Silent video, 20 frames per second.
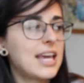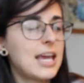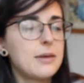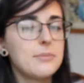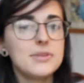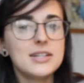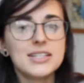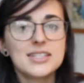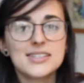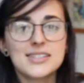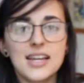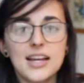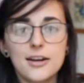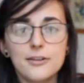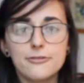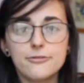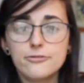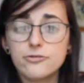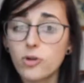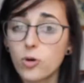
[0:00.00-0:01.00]
came in a set
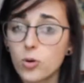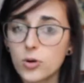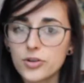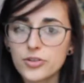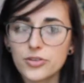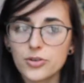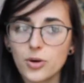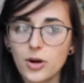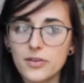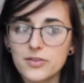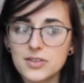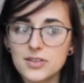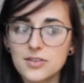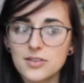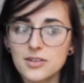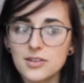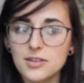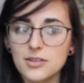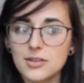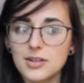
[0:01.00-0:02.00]
of four, so
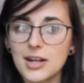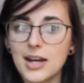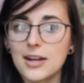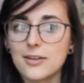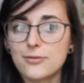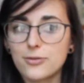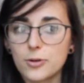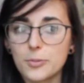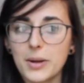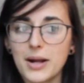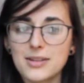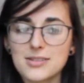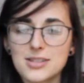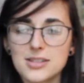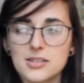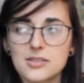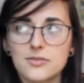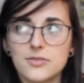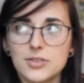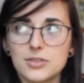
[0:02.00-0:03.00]
obviously you can add 4 pounds,
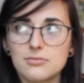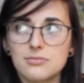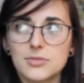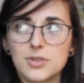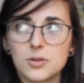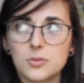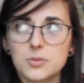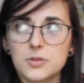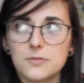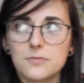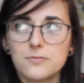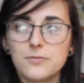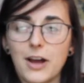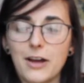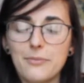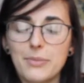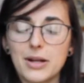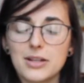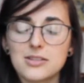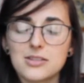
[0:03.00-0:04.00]
because if you go to
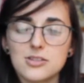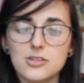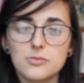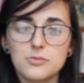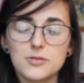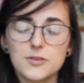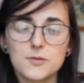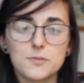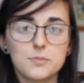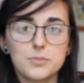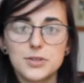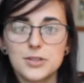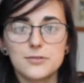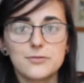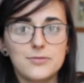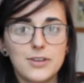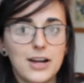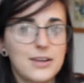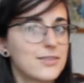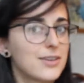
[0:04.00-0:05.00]
5 pounds and you just put a
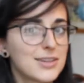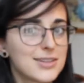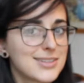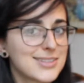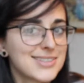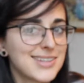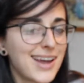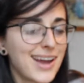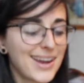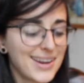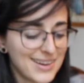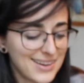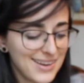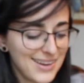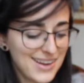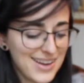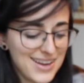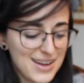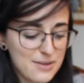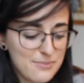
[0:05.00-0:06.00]
five on the side.
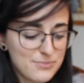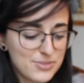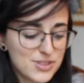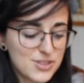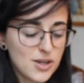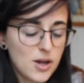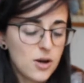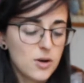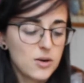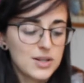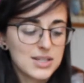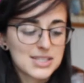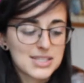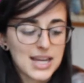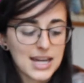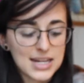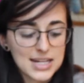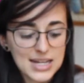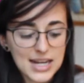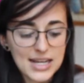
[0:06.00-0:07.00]
So it's
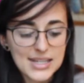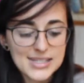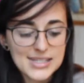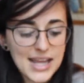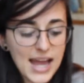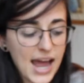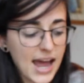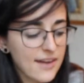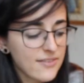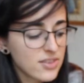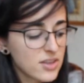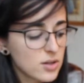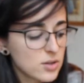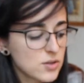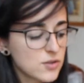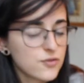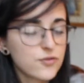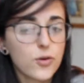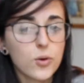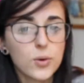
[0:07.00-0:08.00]
kind of nice to have
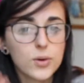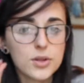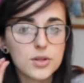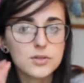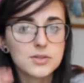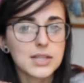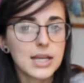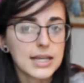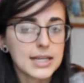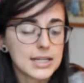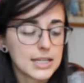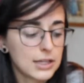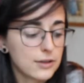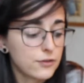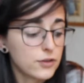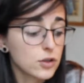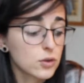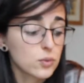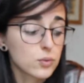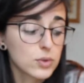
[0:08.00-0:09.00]
those for those, like,
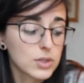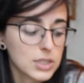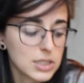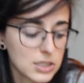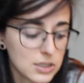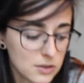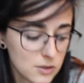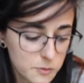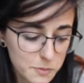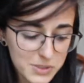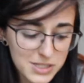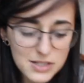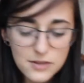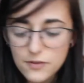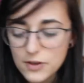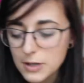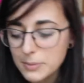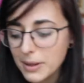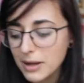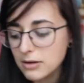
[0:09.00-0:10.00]
if you're really
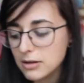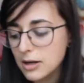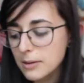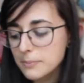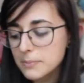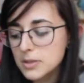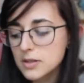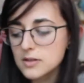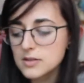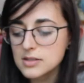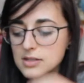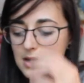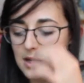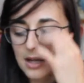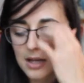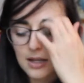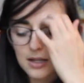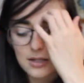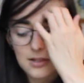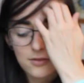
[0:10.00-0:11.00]
specific about numbers
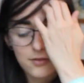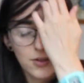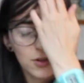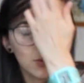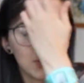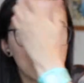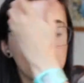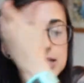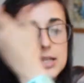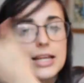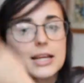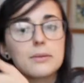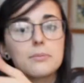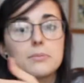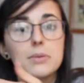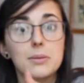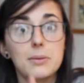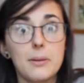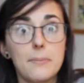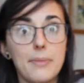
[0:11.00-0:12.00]
and if you're running like
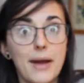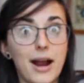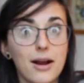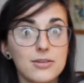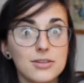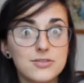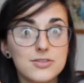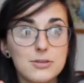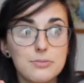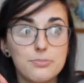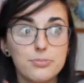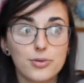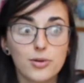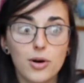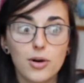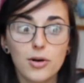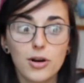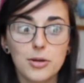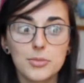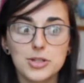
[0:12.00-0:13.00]
maybe a powerlifting
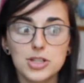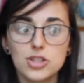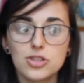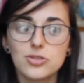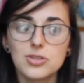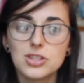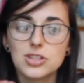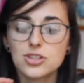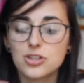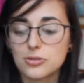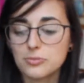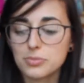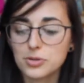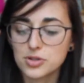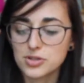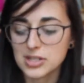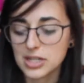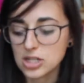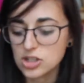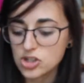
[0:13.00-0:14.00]
program and you're doing certain
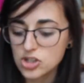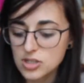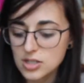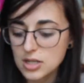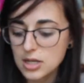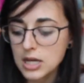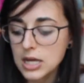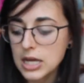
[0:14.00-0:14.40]
percentages,